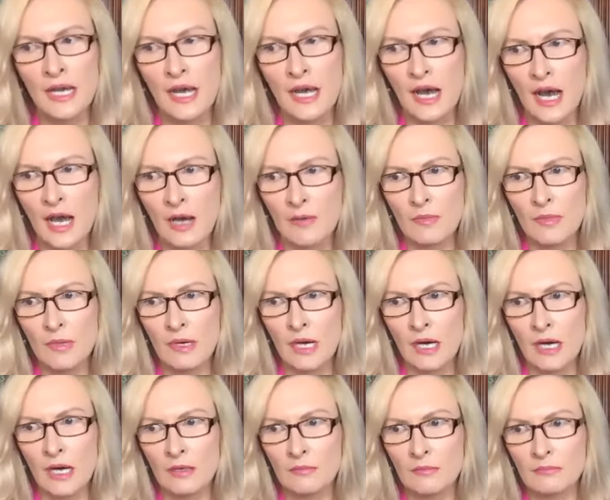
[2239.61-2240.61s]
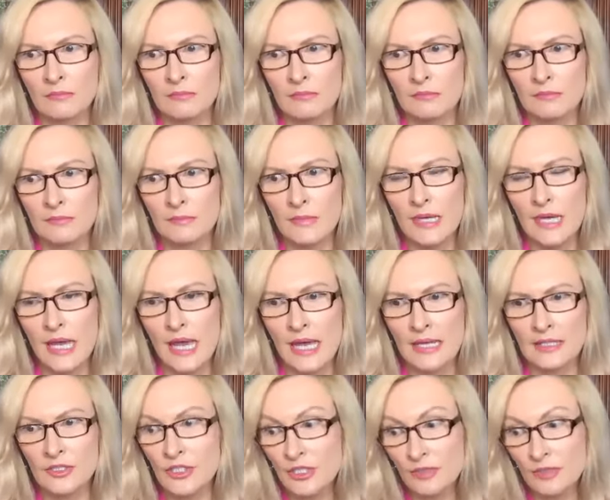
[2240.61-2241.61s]
Um, um,
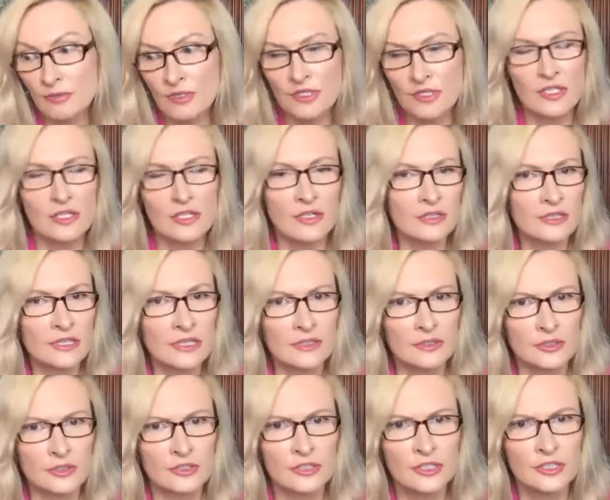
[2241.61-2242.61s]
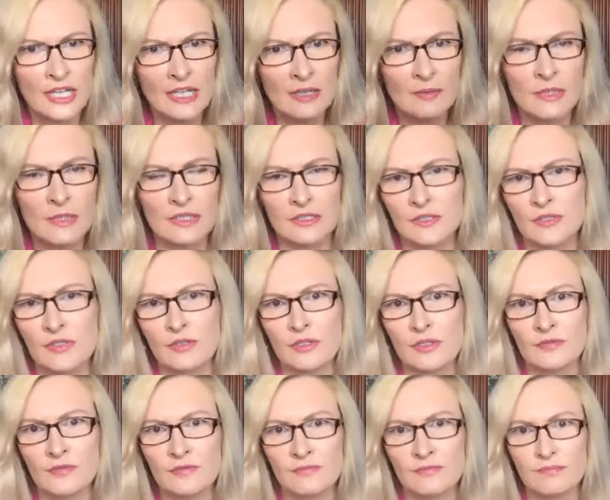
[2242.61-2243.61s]
and she was the only entertainment and sort
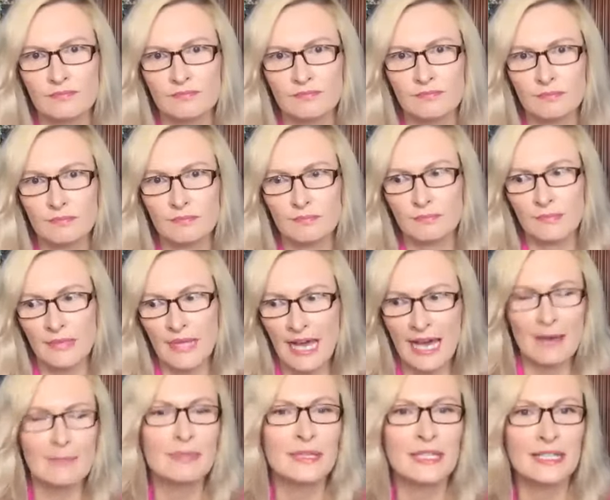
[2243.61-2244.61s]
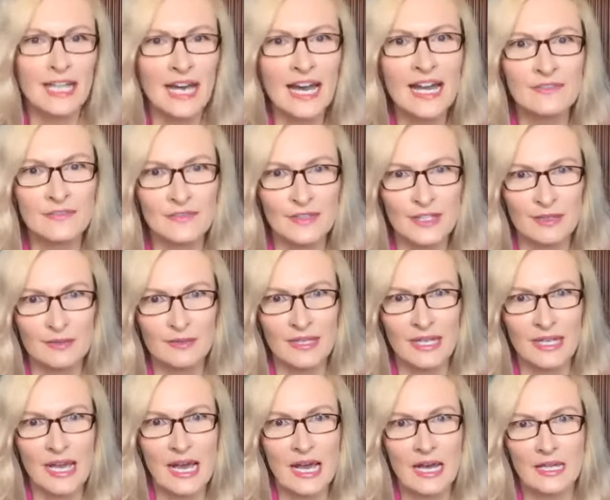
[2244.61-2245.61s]
of happy life that we
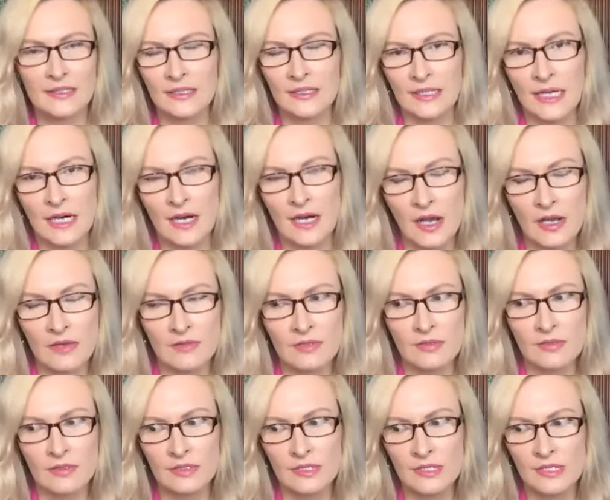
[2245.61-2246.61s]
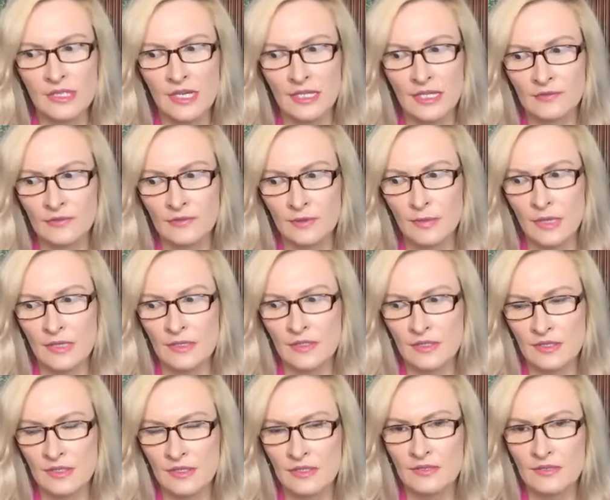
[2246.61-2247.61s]
had in our household aside from us
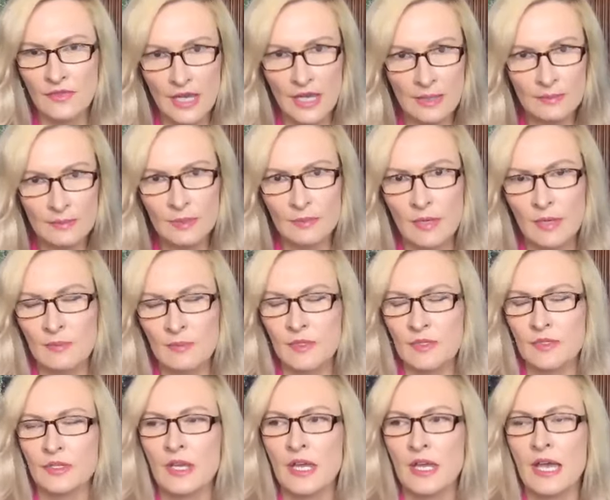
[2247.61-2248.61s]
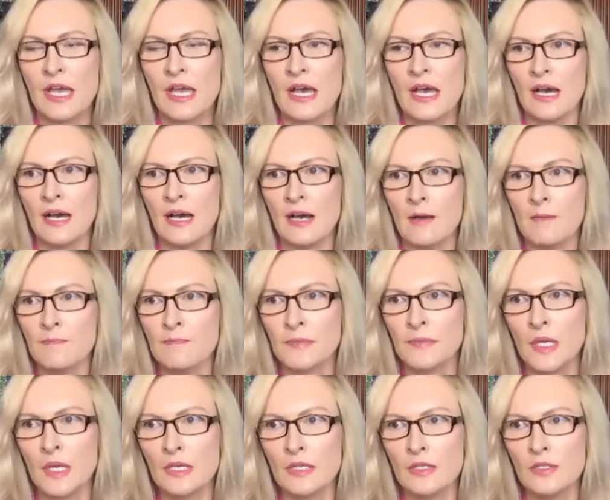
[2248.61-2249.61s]
as family members um,
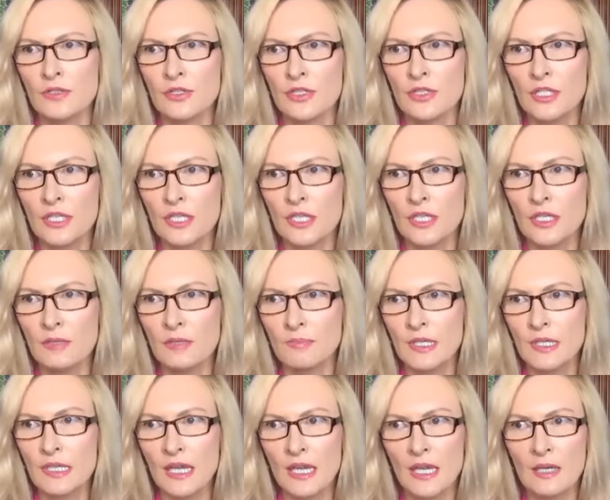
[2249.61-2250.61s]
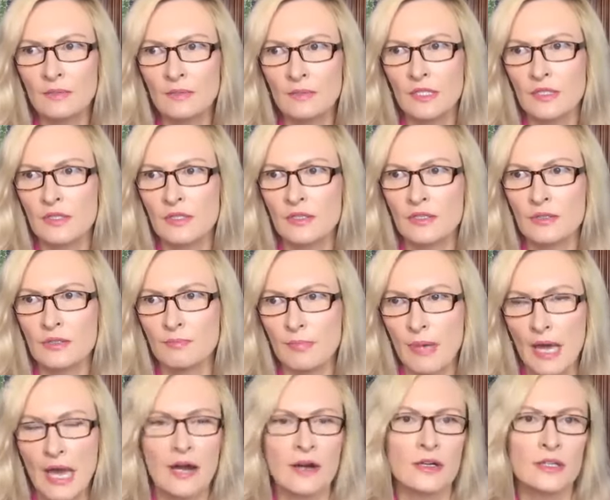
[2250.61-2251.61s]
so she became this
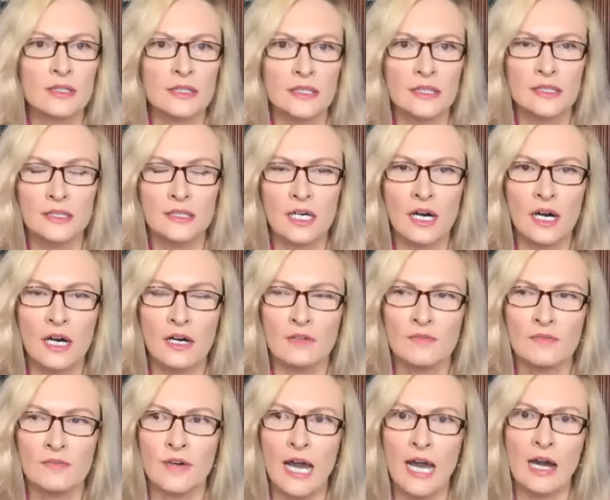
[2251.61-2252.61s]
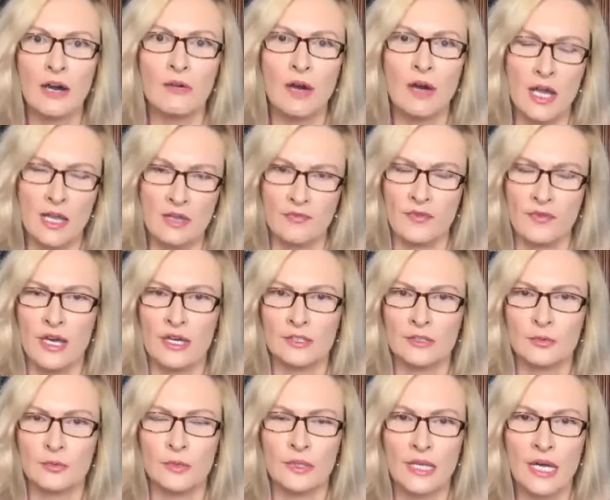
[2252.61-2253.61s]
parallel of how i
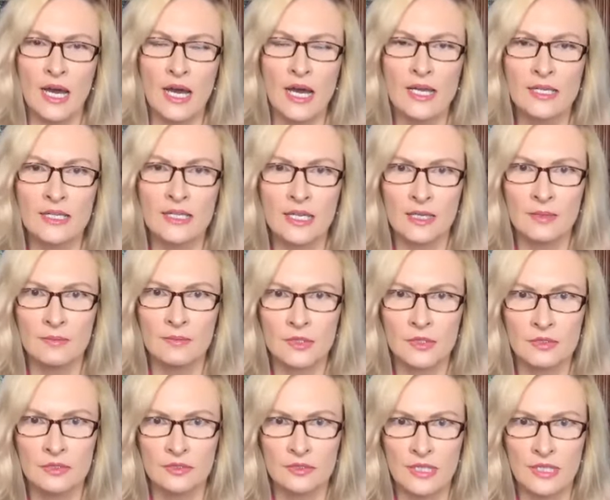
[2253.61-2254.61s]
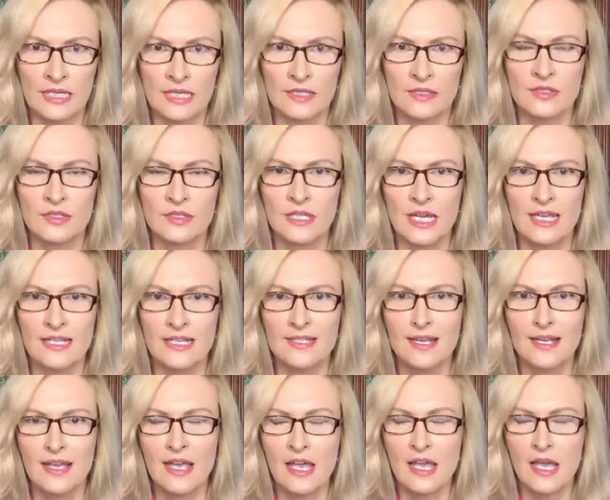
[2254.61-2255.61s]
felt when i came to the united states
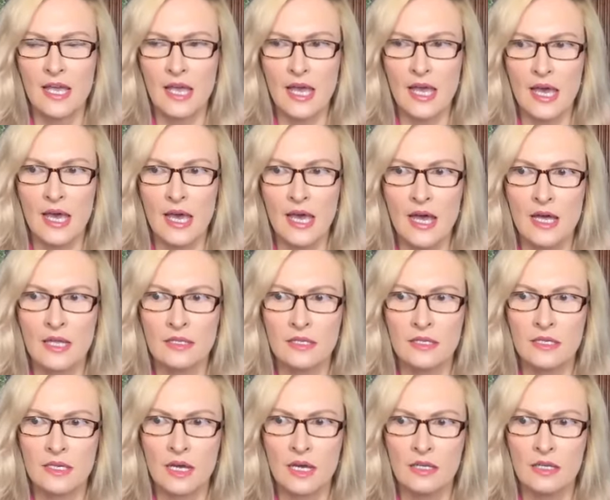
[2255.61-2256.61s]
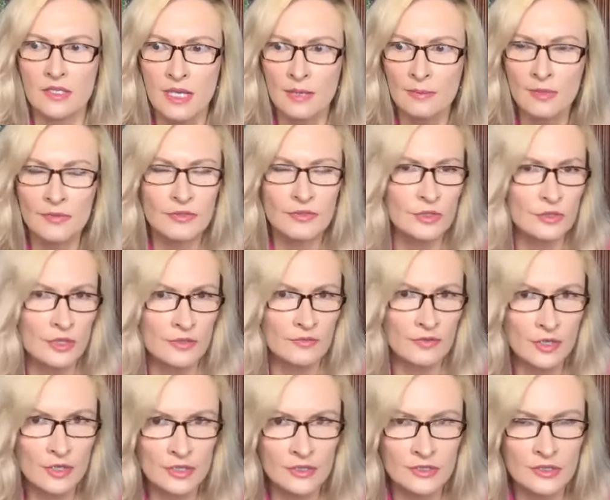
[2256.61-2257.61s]
and some of you have
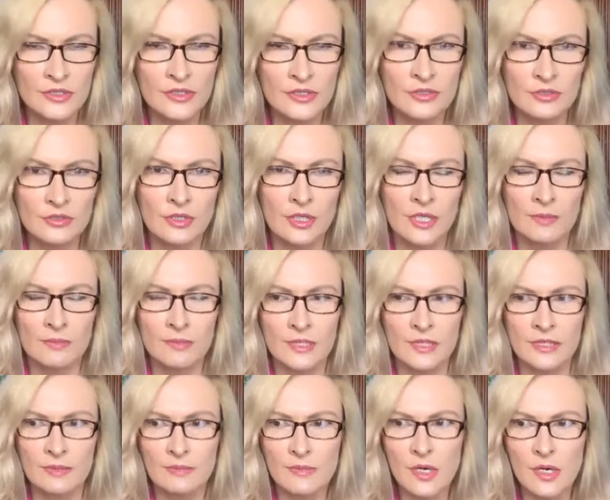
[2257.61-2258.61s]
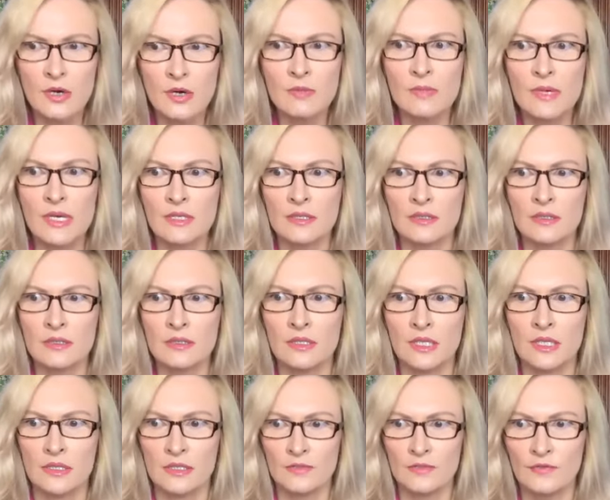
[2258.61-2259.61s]
heard this story but the moment
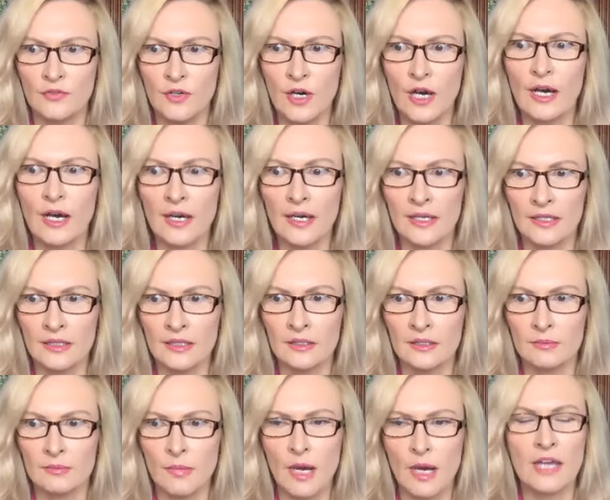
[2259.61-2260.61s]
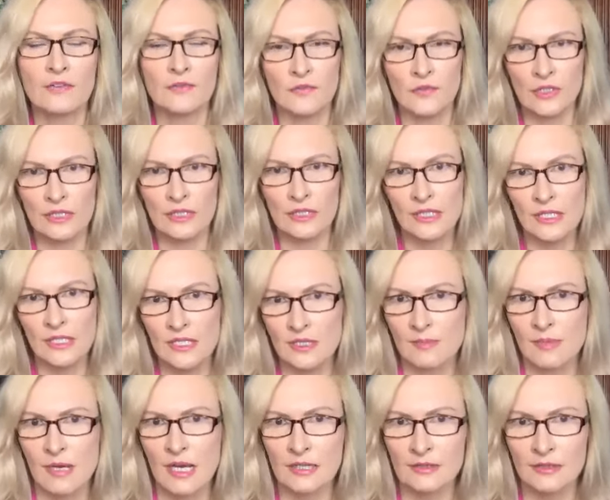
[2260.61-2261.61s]
that defined my feelings
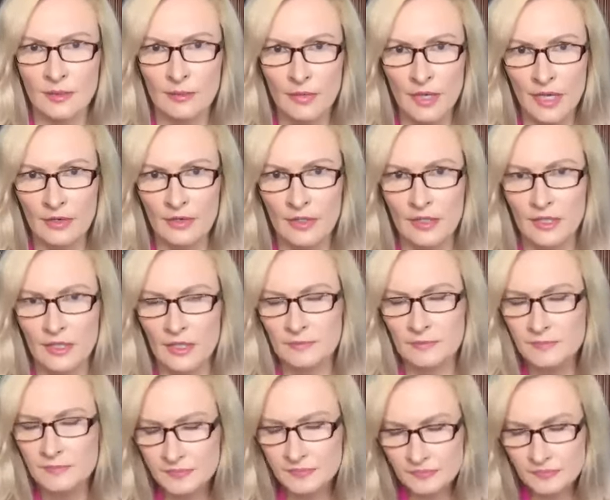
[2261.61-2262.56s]
about america